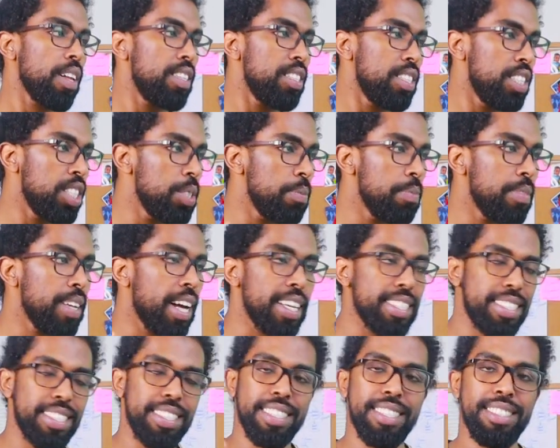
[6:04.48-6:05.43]

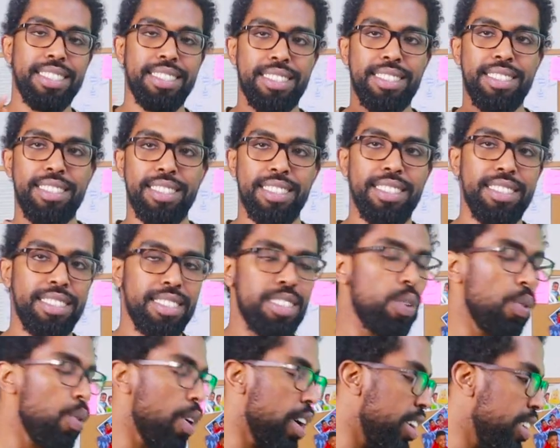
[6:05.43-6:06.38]
Gymnastics is
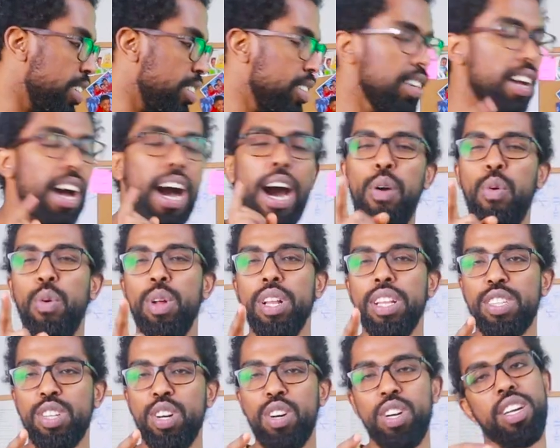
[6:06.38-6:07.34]
the way. I
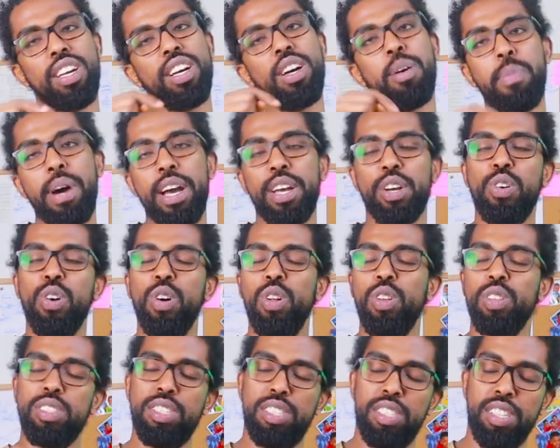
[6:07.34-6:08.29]
will talk my
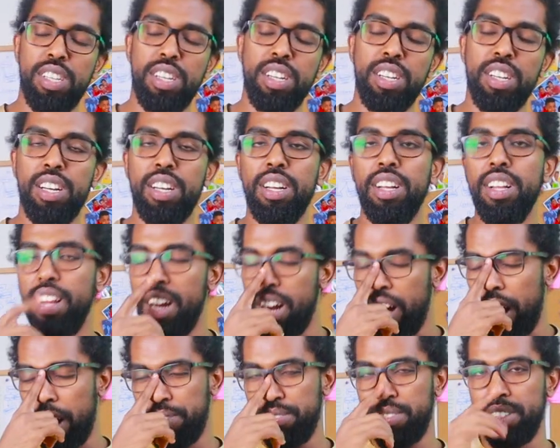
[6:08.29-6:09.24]
goals
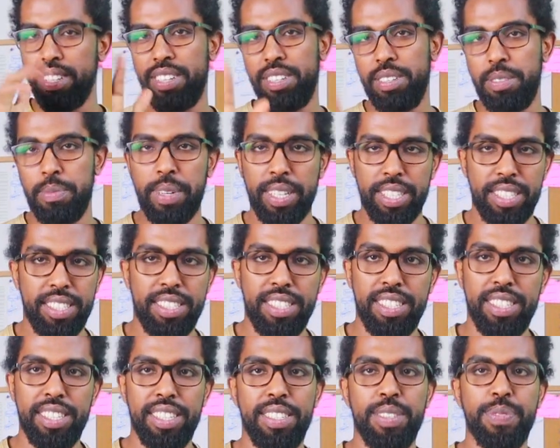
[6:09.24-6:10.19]
after, but
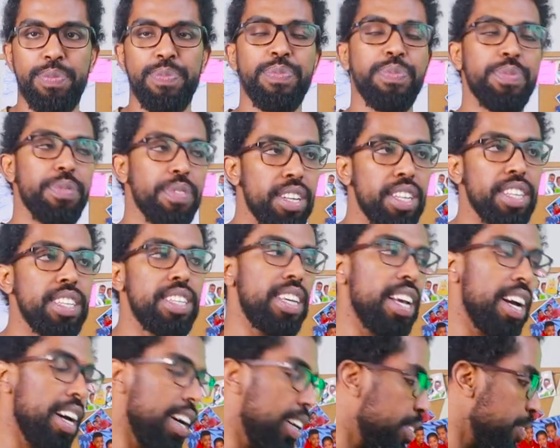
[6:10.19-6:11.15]

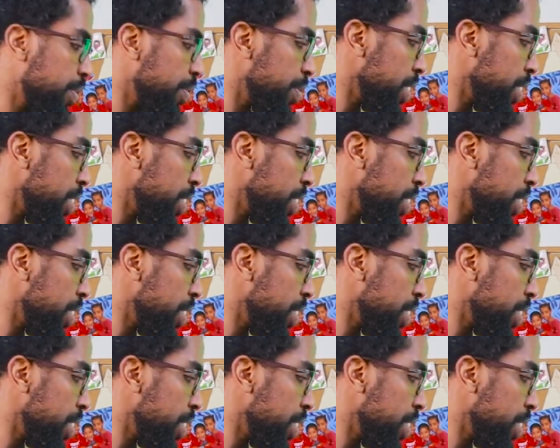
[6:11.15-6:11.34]
yeah.